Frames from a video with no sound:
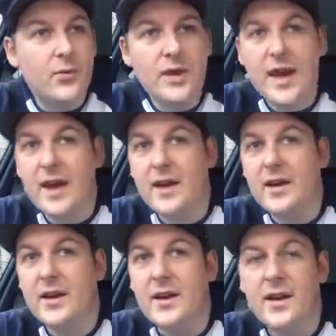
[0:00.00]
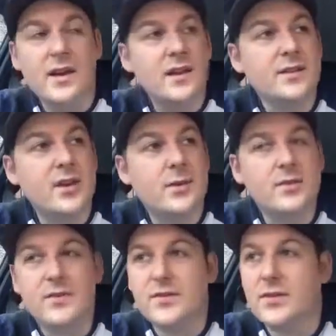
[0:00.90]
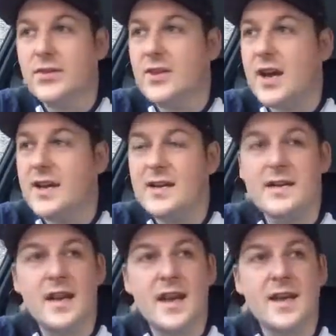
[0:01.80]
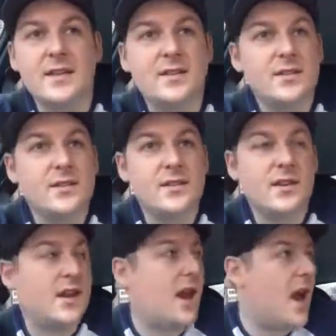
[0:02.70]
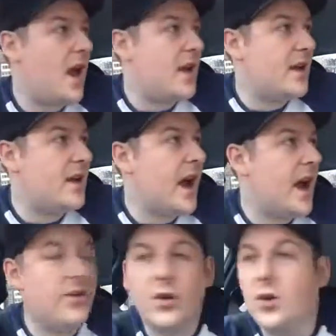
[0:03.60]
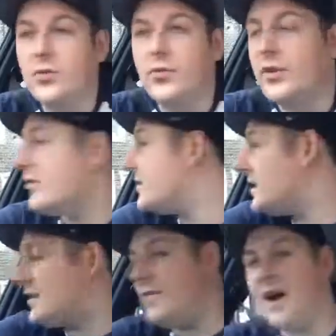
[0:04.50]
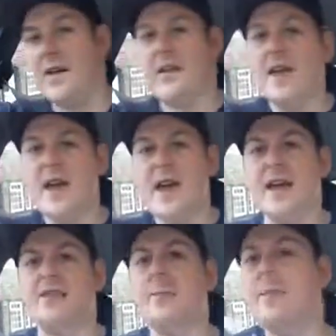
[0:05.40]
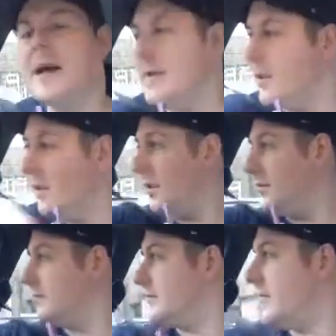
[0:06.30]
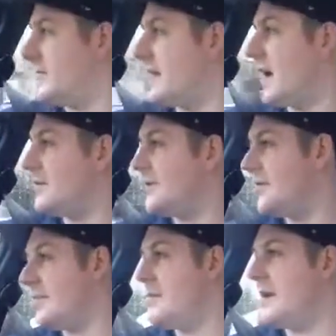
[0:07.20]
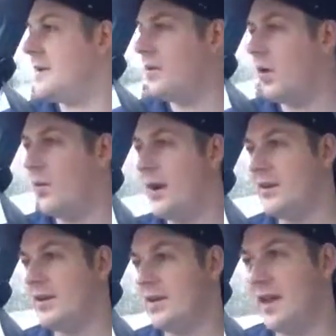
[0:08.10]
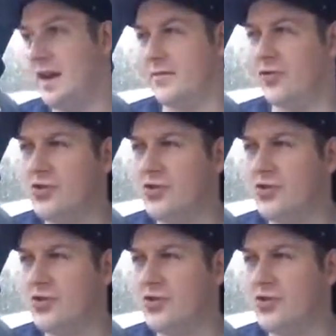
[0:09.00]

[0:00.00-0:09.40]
We get, in terms of sunshine days out of the whole 365, it's minimal. It's absolutely minimal what we actually get of